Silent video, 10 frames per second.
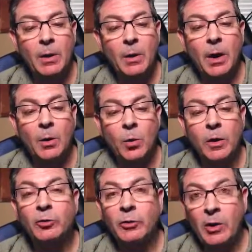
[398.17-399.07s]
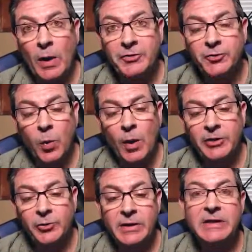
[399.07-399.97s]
uh, work request wandering.